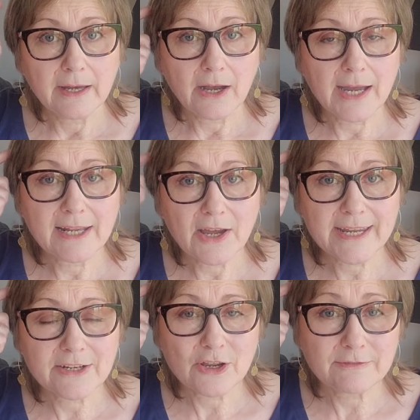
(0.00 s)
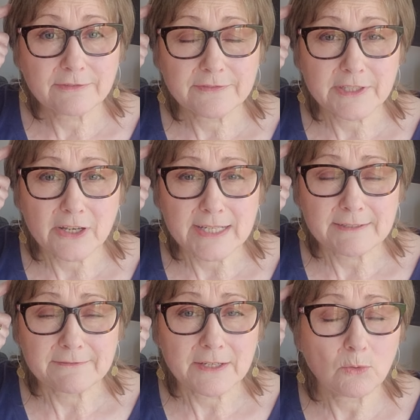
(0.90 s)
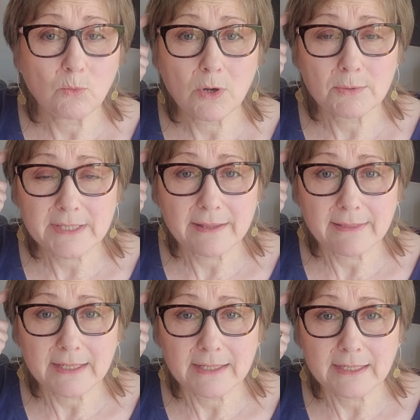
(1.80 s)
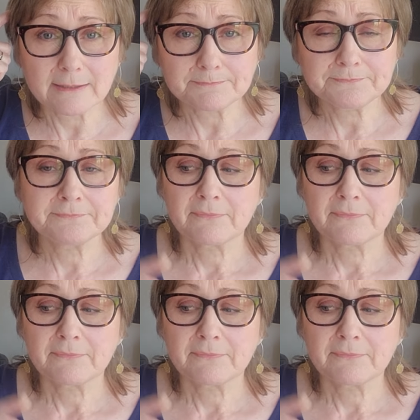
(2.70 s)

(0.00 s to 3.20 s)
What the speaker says: I like an oversized fit. What was I thinking?